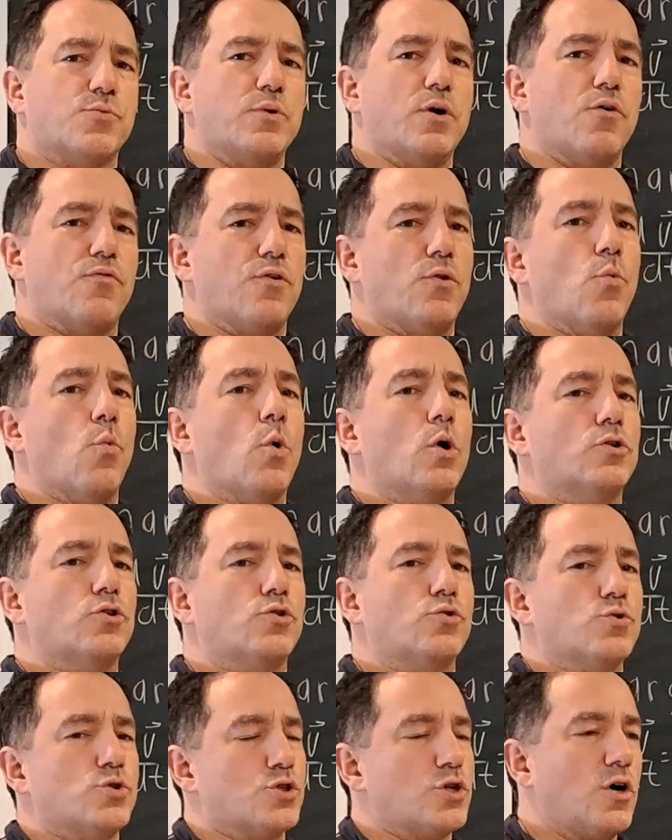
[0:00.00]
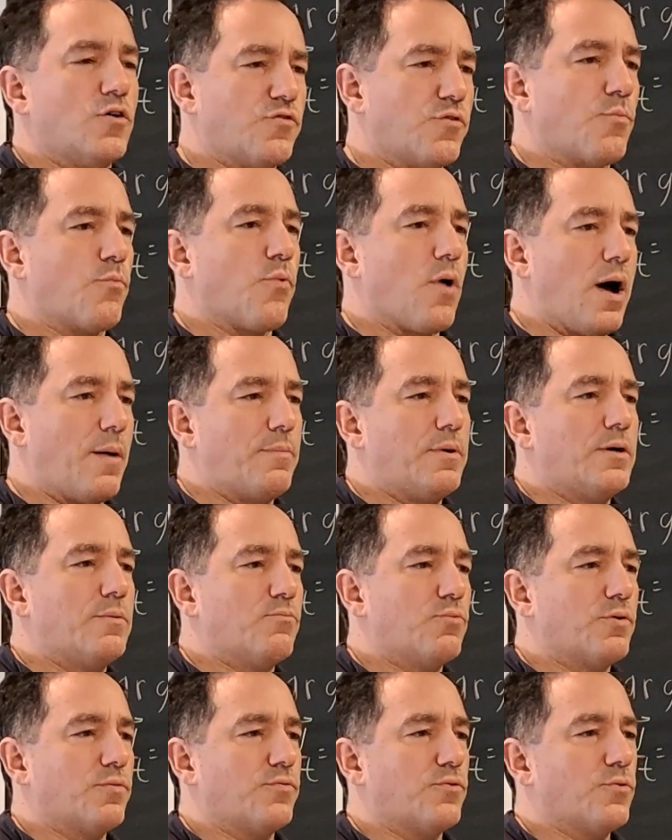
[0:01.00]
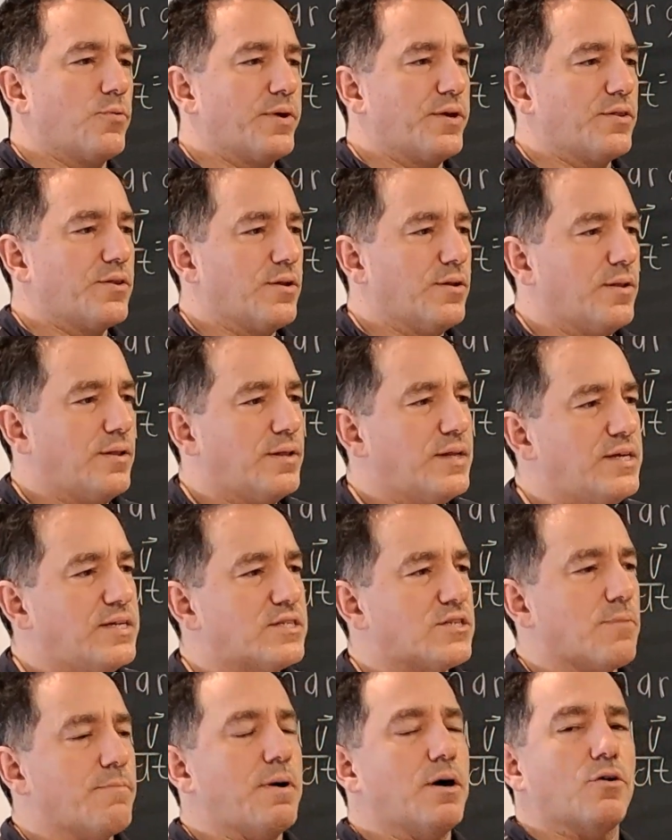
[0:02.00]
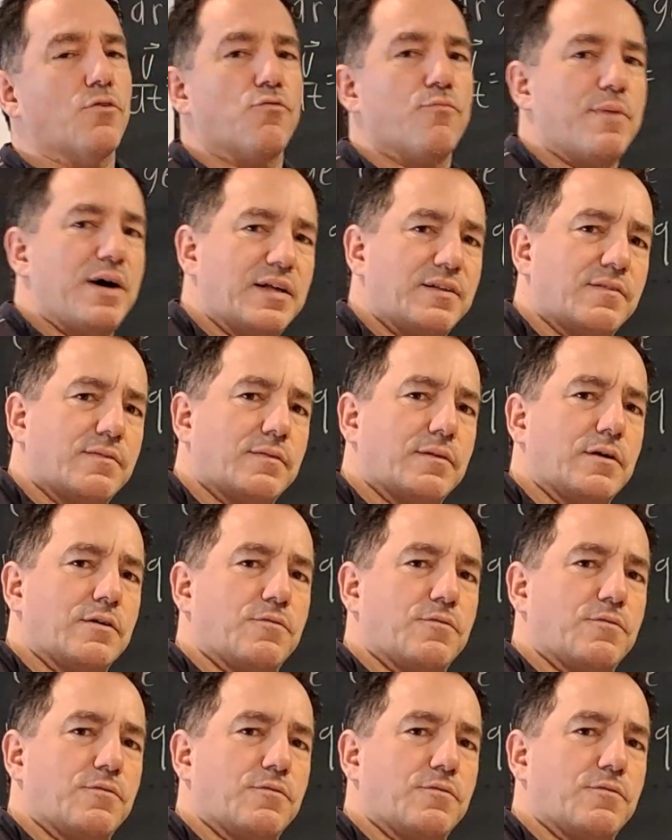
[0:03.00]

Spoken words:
we often want to solve the problem with doing the least amount of math